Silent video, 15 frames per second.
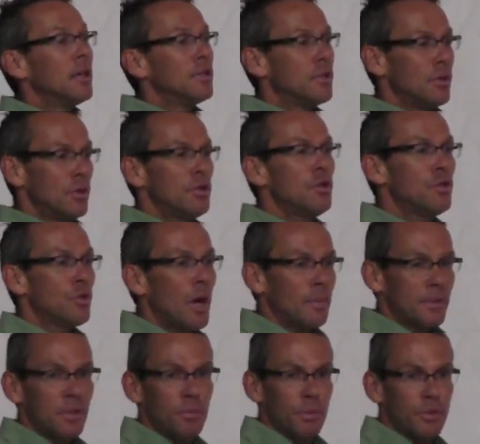As soon as you
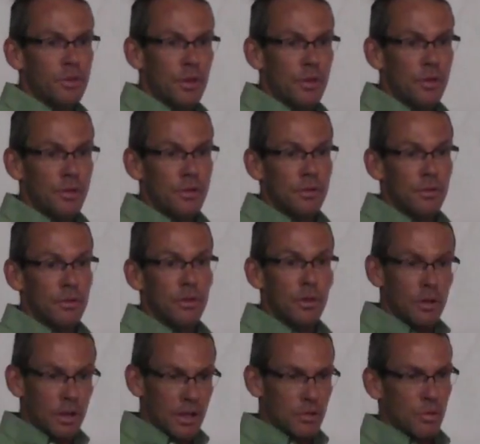drop simple sugars,
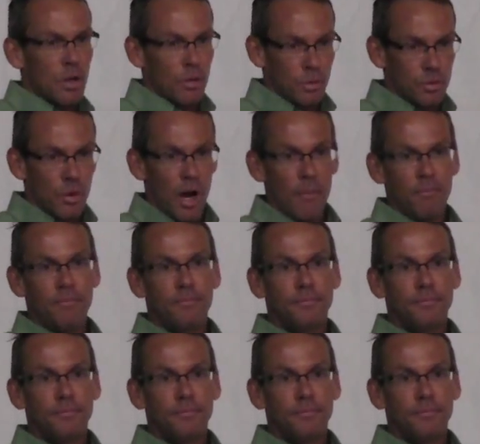your cholesterol will drop.